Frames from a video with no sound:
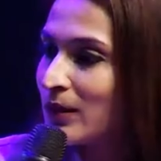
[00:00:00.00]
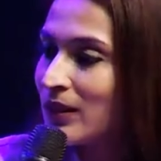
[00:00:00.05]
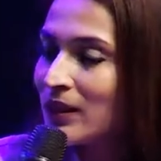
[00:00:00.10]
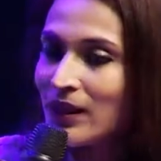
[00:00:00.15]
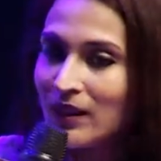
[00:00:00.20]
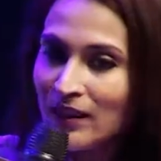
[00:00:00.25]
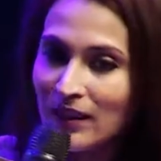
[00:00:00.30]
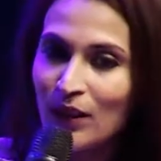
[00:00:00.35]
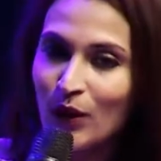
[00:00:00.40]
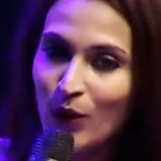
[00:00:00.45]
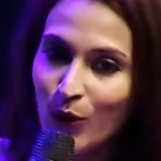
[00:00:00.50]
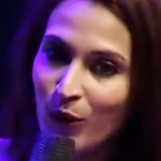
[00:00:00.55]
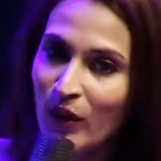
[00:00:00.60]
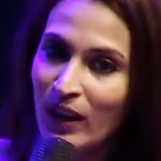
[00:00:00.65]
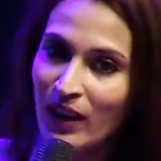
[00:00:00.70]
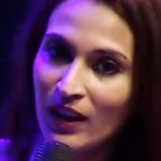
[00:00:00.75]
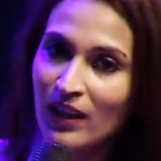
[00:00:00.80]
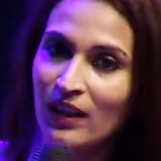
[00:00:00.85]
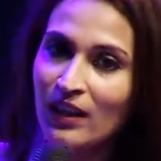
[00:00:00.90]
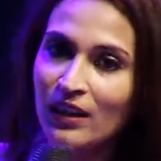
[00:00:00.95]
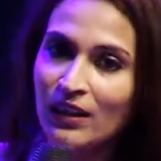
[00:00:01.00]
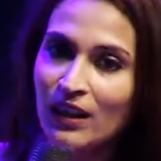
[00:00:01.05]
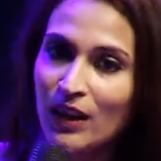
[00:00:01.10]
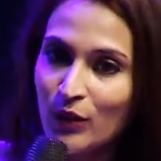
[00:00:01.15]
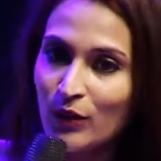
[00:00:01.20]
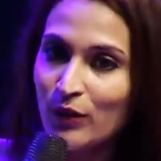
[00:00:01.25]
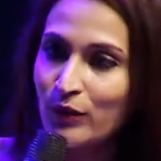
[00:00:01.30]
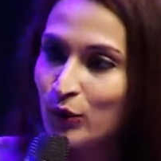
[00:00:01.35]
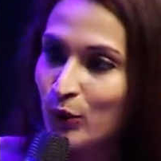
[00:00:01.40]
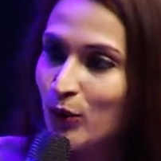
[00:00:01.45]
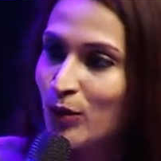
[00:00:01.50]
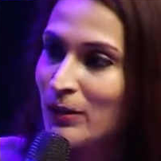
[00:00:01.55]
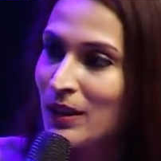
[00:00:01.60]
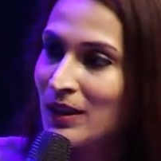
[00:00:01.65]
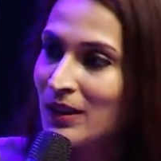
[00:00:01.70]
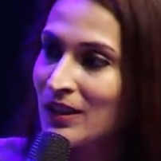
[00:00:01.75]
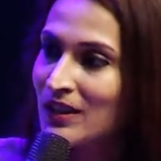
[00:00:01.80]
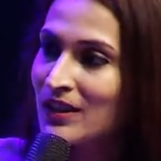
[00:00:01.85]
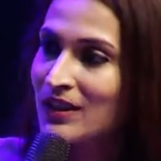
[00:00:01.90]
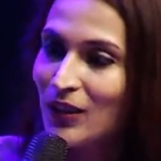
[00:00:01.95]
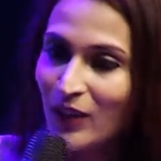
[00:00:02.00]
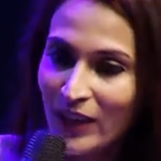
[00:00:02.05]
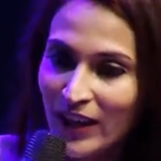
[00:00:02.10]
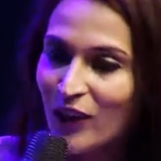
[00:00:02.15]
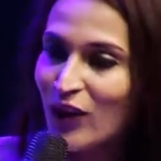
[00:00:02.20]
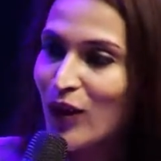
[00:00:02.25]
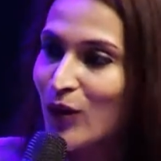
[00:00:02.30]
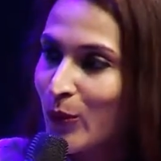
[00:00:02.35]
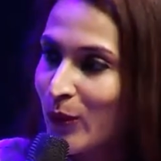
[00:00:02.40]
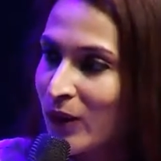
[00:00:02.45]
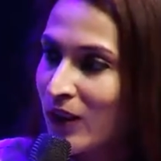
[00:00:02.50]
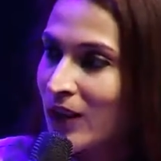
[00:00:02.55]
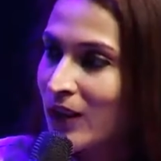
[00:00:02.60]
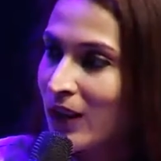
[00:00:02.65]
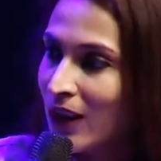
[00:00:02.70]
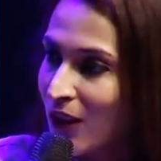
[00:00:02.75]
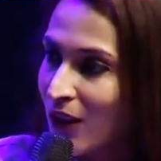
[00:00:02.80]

They're like, okay, now you've told me this, now get on with it, get